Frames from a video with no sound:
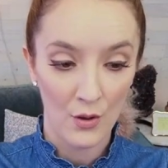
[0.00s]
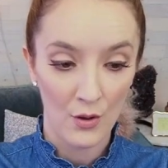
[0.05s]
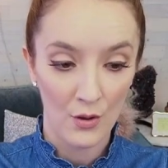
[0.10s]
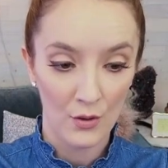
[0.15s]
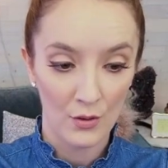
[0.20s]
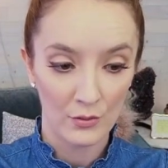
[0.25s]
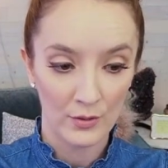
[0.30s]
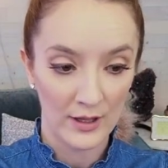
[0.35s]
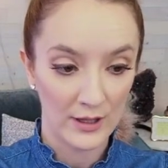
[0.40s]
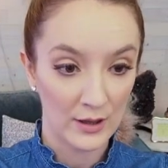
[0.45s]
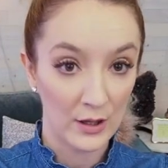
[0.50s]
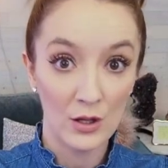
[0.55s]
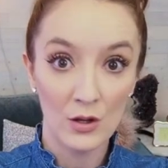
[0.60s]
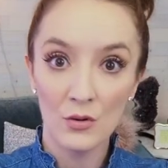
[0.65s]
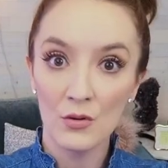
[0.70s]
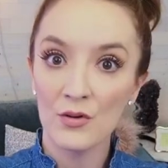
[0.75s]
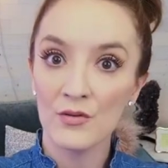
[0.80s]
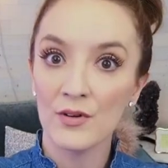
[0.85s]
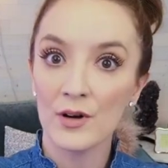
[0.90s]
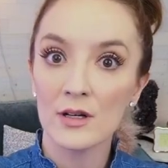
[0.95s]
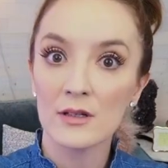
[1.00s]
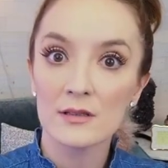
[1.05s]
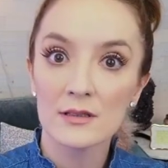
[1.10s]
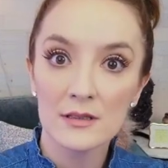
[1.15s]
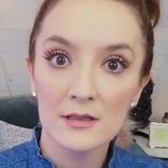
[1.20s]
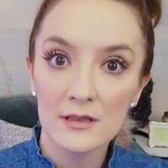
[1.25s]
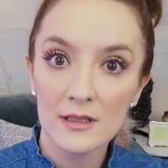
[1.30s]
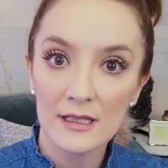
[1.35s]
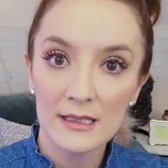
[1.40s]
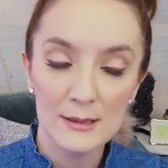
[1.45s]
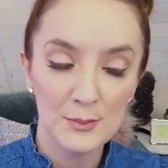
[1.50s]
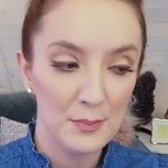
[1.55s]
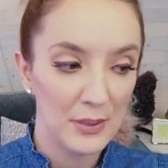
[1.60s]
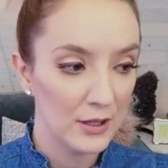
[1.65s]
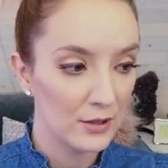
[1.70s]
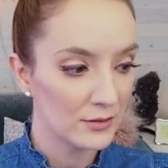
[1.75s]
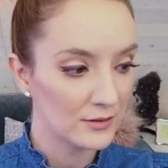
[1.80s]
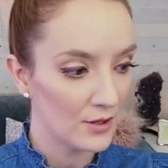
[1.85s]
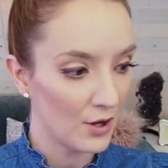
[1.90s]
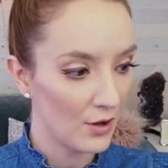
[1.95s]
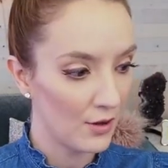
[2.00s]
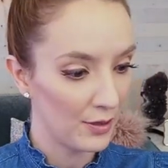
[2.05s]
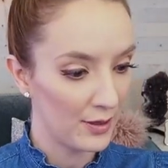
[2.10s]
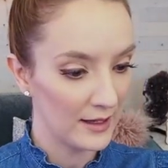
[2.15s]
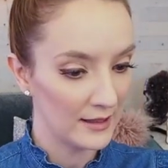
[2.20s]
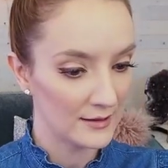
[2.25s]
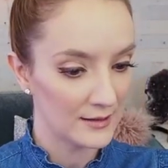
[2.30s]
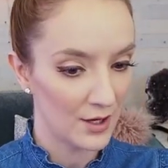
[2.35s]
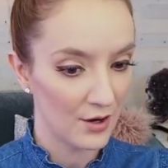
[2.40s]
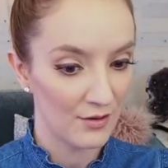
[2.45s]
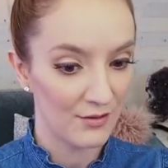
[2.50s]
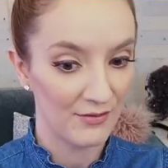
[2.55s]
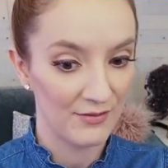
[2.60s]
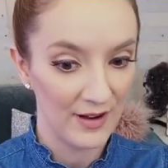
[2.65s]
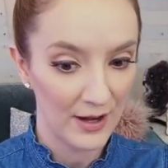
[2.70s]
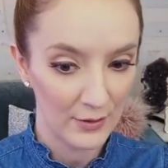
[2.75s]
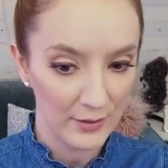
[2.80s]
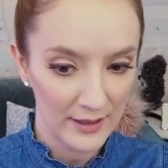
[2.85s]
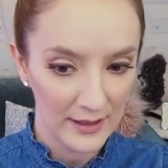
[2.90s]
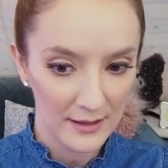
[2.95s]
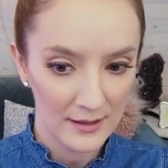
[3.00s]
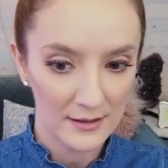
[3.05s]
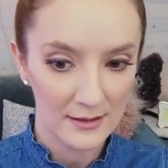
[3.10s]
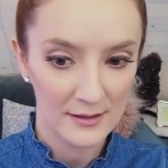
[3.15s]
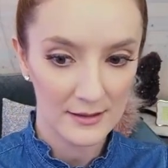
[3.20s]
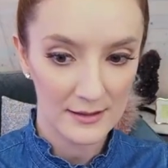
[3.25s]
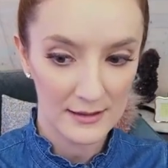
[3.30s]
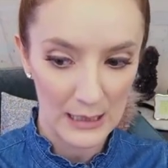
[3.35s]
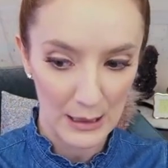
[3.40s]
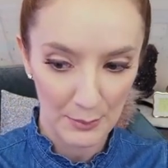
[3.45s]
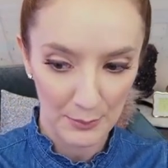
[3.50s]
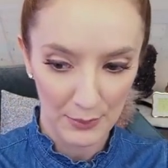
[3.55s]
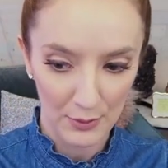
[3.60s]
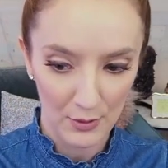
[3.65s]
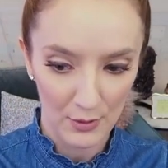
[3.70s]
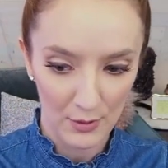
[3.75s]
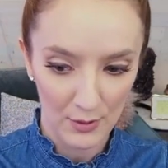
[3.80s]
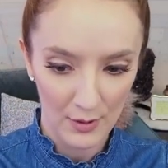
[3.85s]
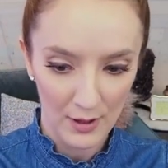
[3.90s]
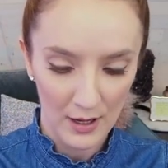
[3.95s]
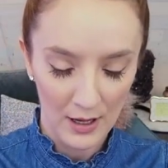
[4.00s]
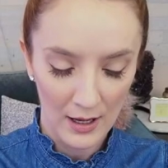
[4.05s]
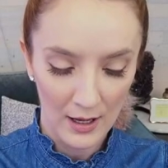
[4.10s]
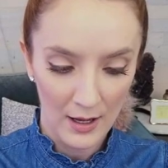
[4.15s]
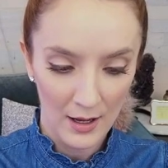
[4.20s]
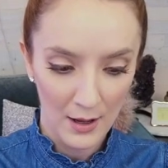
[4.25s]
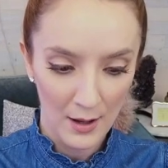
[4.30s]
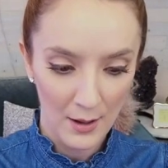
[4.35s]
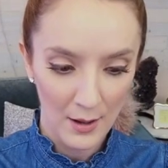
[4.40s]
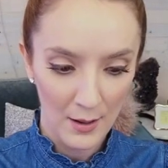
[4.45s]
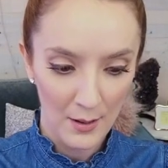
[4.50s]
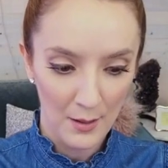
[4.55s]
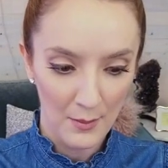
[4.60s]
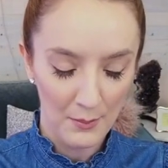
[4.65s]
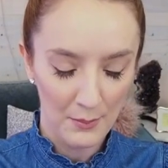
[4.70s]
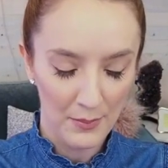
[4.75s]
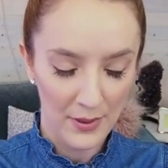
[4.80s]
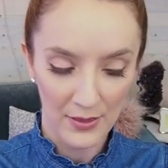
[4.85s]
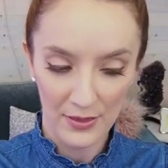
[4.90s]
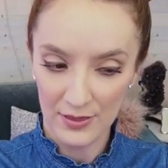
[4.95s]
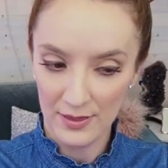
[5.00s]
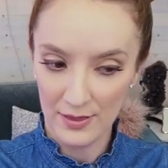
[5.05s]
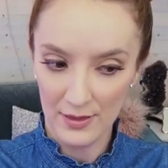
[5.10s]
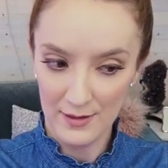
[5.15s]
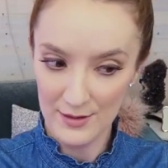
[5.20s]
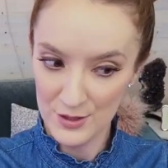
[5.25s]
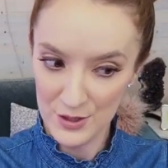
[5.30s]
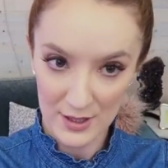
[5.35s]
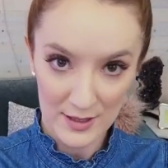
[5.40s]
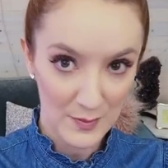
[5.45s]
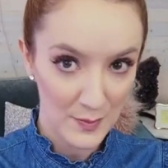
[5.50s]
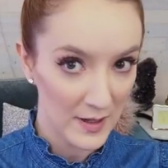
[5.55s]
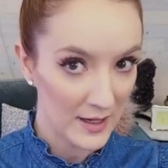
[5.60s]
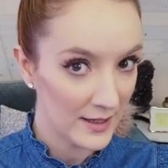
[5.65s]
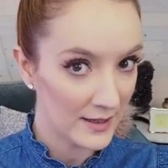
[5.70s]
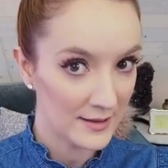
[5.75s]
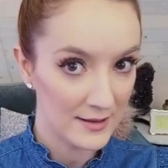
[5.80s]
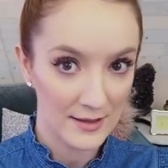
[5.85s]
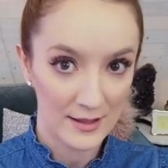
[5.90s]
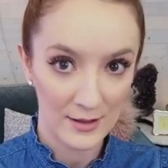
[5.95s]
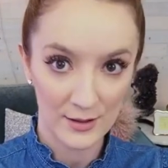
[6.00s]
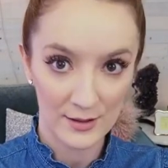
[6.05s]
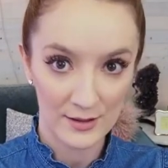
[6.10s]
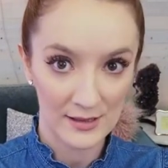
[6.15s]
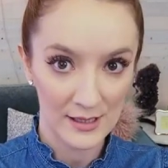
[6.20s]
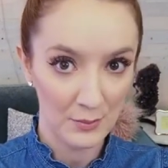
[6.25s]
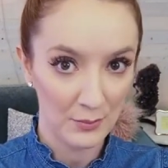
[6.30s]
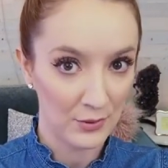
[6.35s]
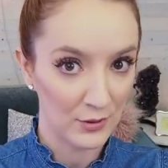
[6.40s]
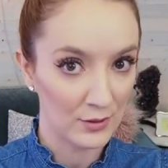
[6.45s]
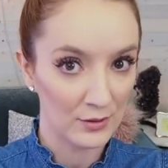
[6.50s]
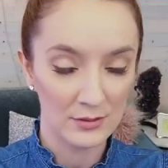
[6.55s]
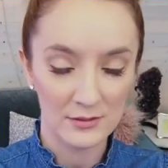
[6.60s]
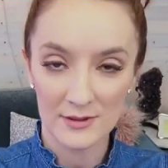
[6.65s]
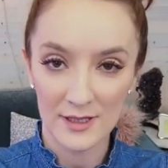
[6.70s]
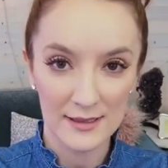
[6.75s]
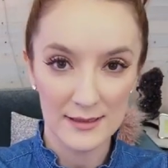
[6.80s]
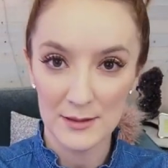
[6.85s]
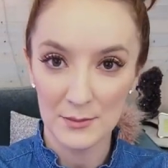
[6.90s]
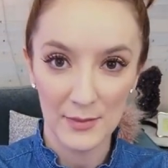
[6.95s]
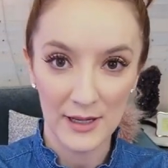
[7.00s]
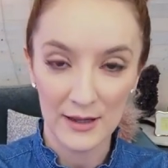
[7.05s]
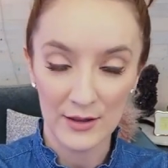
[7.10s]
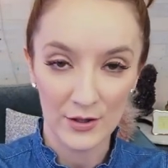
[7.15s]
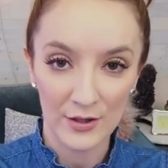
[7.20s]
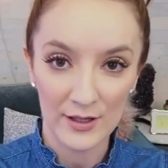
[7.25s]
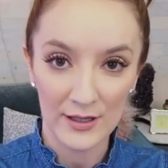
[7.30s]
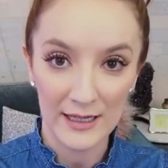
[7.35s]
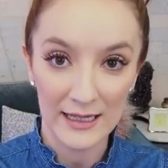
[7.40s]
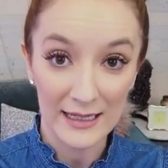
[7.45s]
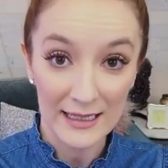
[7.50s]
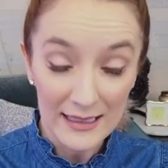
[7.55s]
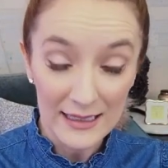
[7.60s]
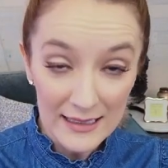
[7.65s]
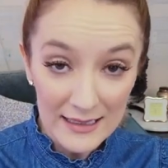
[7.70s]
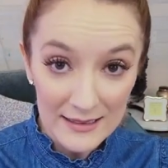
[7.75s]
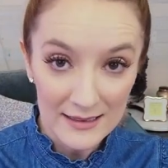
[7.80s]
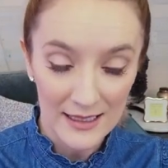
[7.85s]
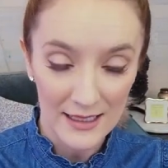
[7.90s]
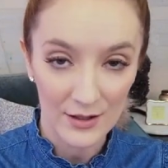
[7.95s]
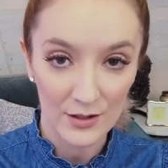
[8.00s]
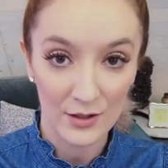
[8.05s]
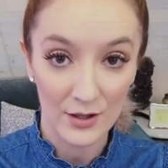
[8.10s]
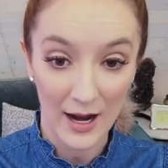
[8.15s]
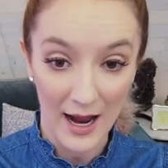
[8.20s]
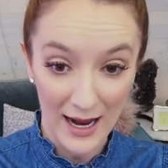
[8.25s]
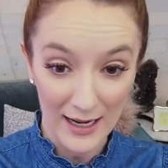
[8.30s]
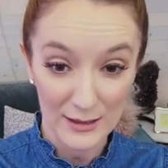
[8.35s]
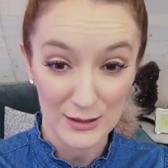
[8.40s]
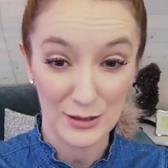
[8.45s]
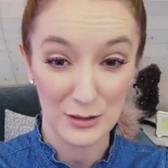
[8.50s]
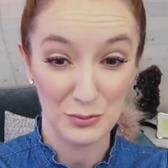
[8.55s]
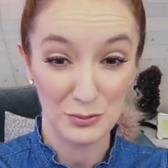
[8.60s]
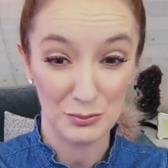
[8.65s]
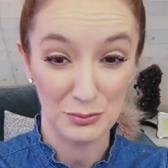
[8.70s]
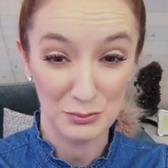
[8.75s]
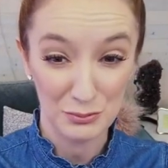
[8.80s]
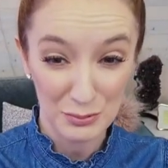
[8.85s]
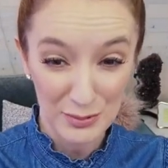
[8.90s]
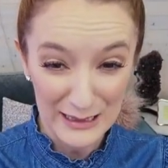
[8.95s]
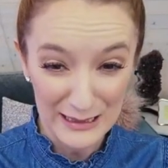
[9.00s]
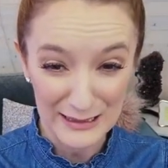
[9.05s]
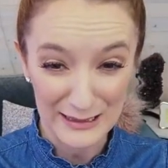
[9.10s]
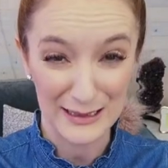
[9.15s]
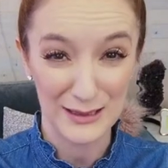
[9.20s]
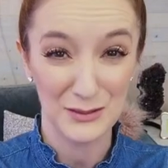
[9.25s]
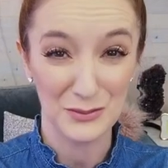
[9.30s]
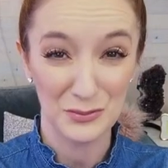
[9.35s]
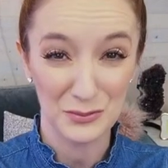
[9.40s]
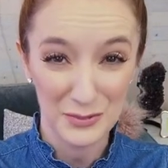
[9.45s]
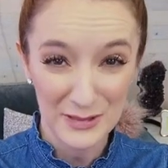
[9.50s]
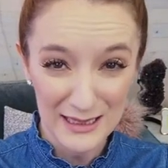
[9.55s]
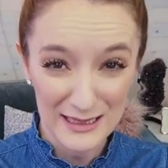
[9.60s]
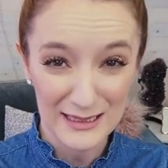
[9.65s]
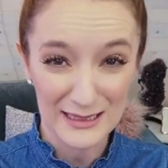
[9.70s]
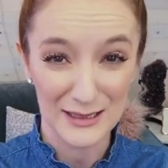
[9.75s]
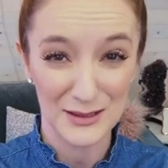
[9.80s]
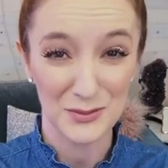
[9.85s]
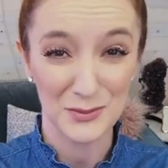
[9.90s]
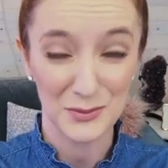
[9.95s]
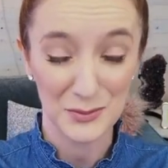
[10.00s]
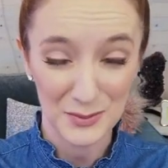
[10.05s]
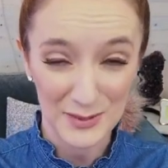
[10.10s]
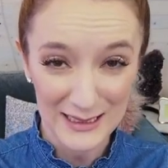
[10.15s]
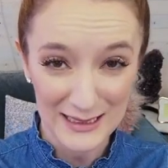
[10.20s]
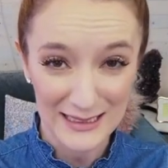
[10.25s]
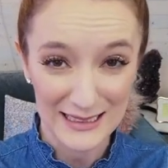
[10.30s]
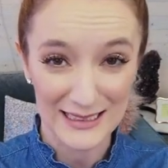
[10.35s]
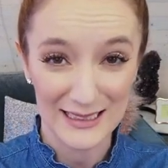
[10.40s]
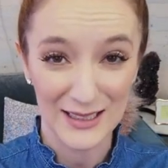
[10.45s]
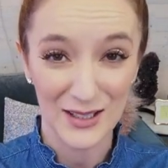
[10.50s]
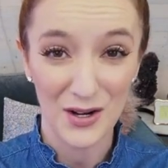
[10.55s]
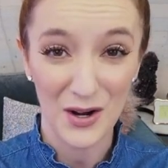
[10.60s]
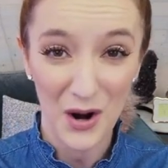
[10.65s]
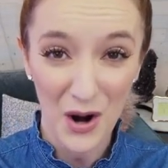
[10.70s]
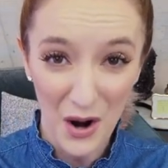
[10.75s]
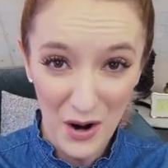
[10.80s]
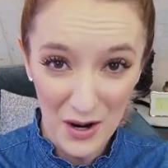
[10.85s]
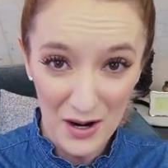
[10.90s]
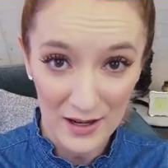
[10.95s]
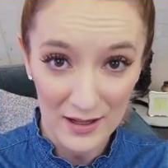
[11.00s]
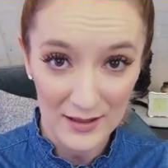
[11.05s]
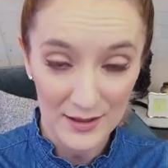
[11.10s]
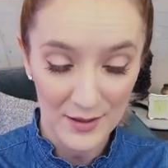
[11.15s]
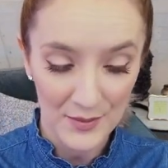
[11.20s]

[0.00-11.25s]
Like the universe is built on things that are very simple. But just because they're simple doesn't mean they're easy. They're actually really, really, really hard.